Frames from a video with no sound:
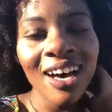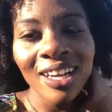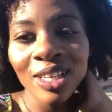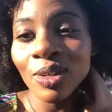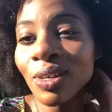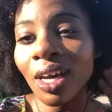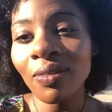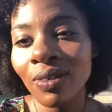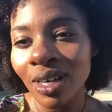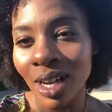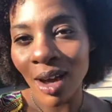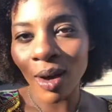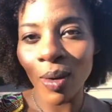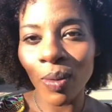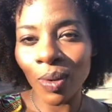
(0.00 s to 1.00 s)
you never
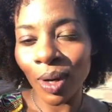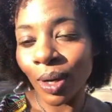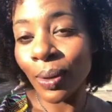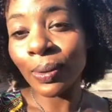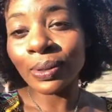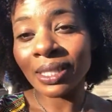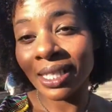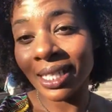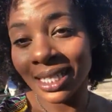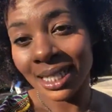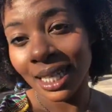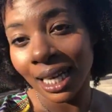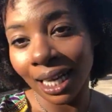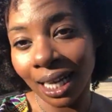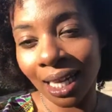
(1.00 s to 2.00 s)
know who's
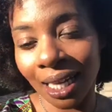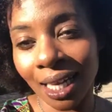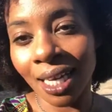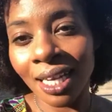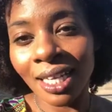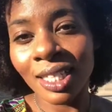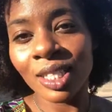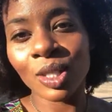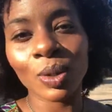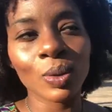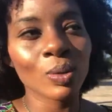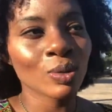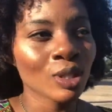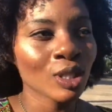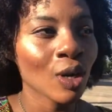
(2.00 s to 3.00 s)
listening
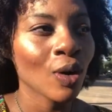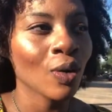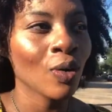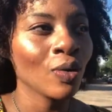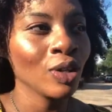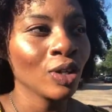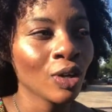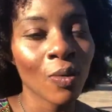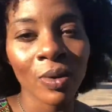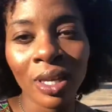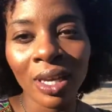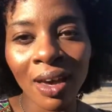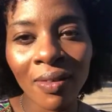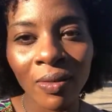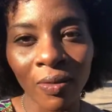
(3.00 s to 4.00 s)
too. So, you know, we
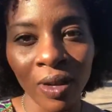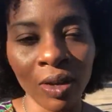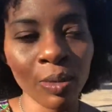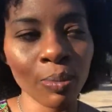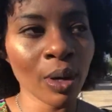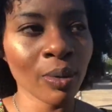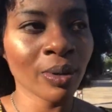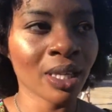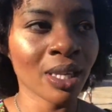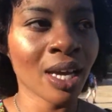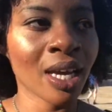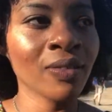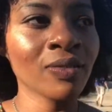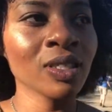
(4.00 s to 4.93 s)
have a very public life.